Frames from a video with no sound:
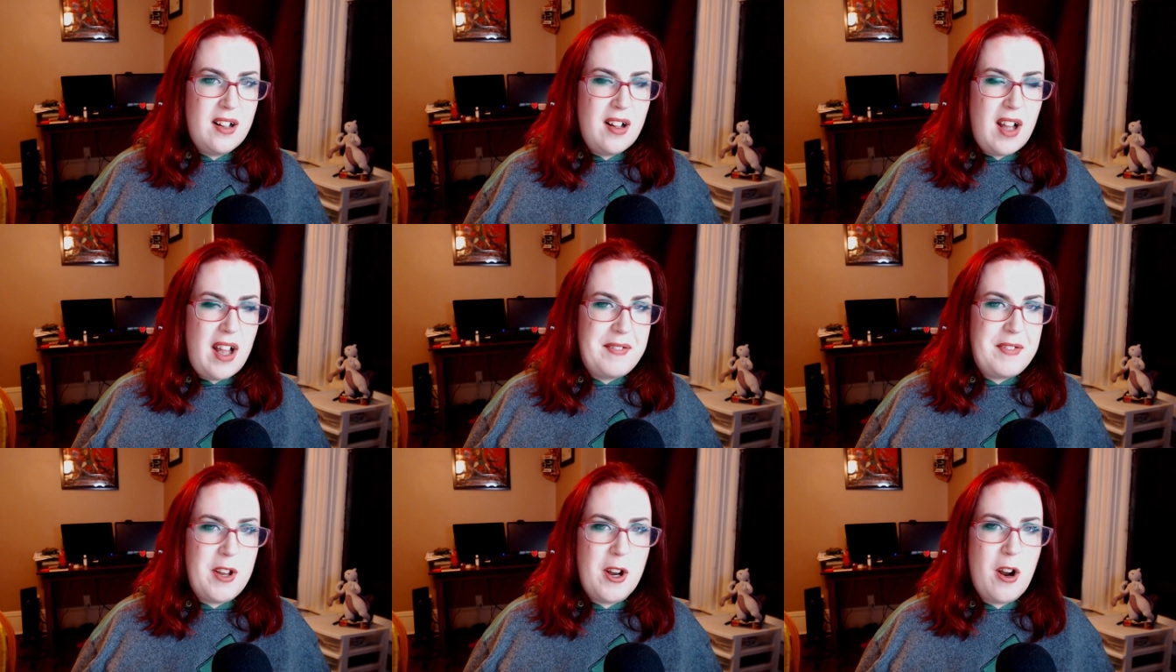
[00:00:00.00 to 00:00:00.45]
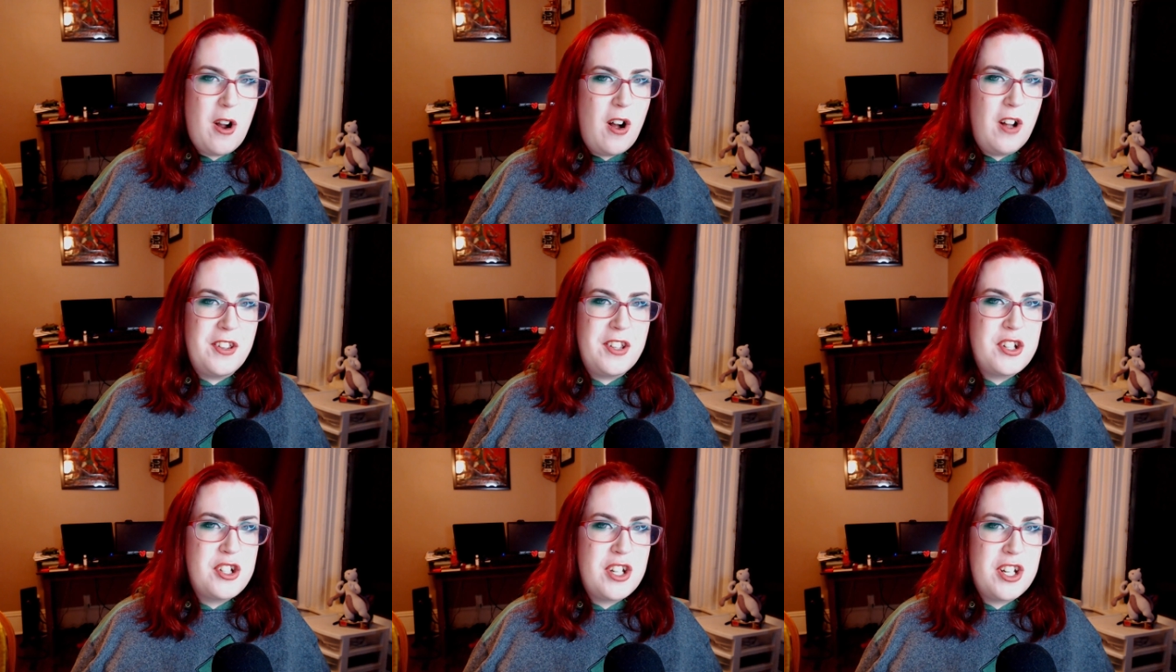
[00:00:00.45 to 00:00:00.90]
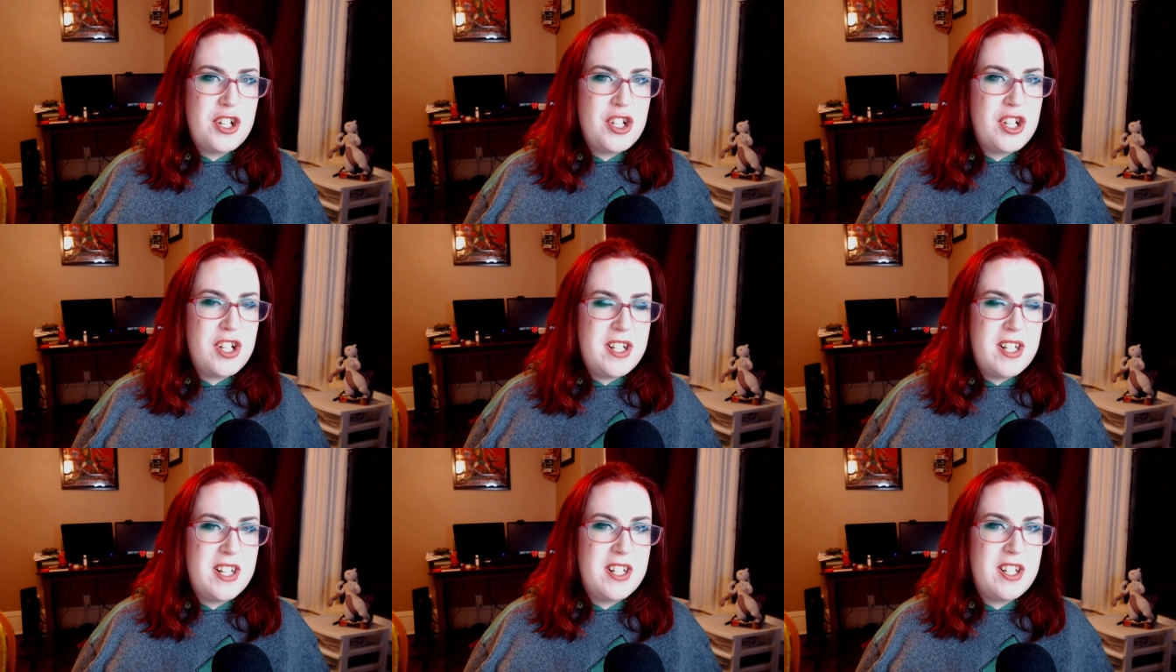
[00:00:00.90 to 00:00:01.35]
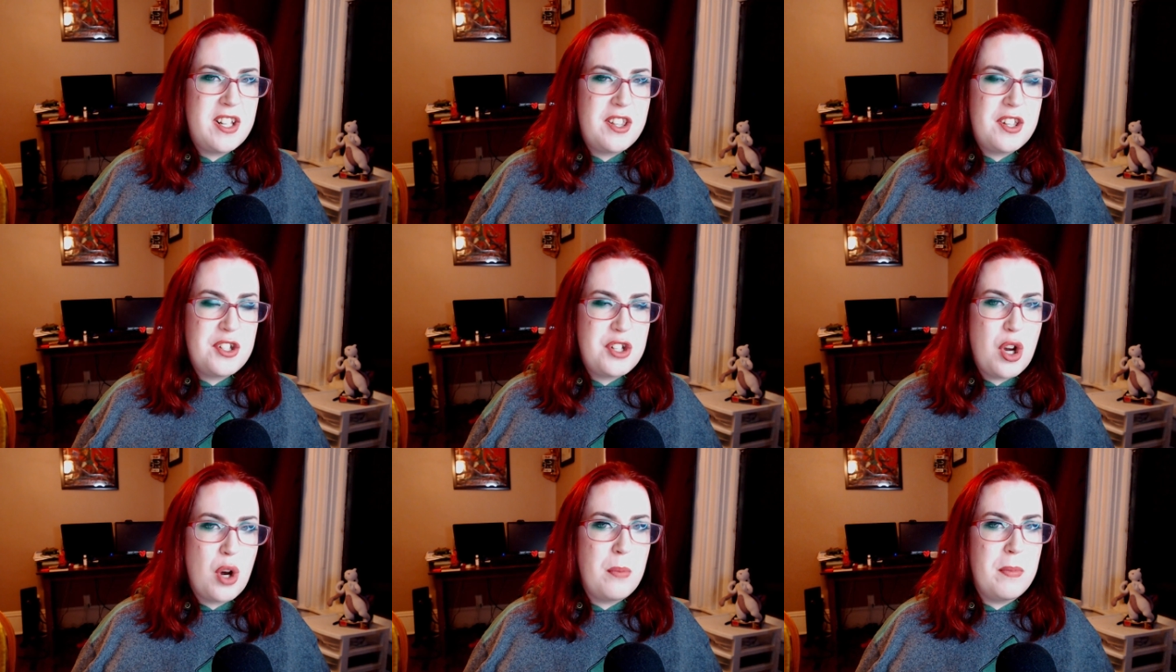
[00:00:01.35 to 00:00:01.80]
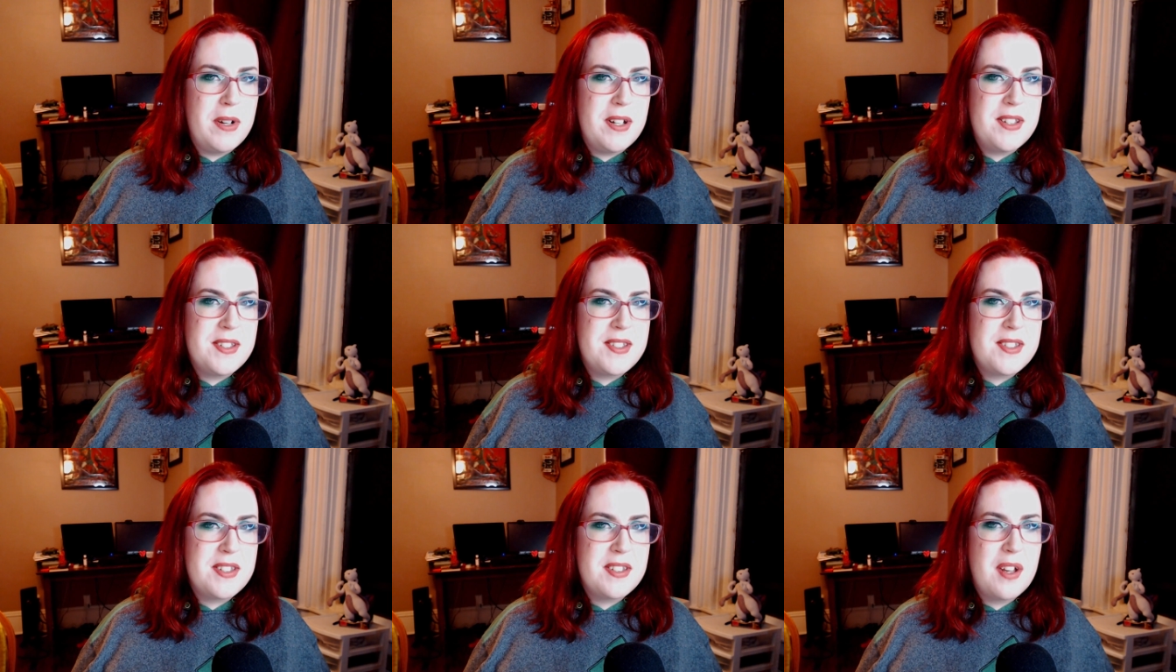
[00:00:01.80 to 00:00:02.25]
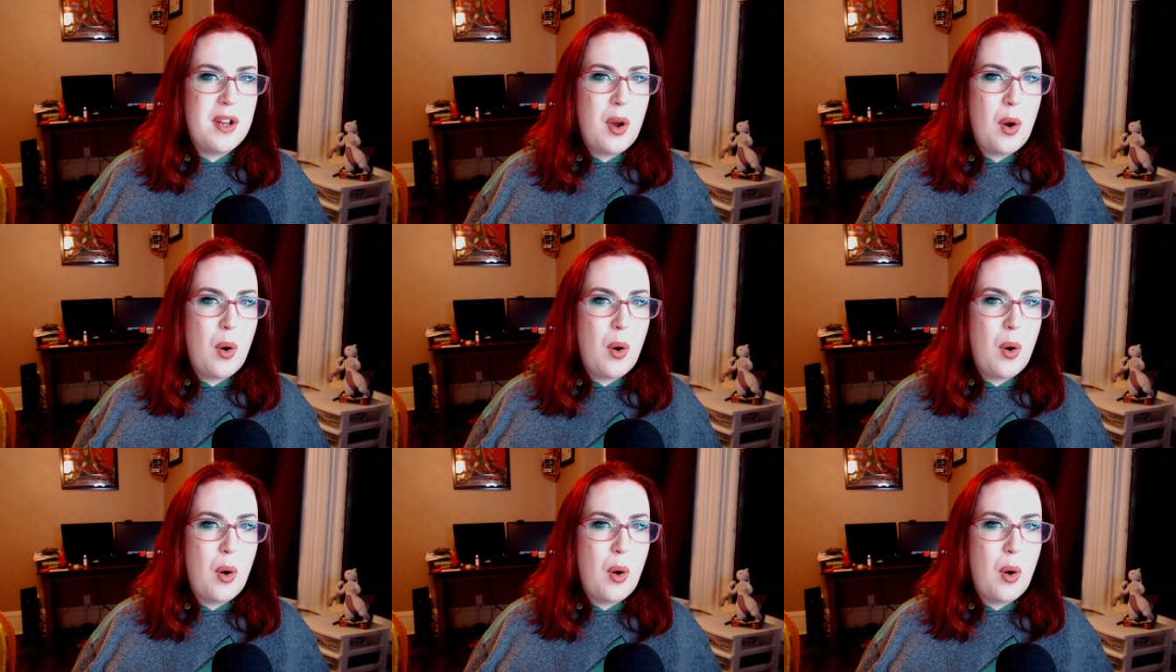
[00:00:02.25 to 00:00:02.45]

After all the shit she did to the Domans,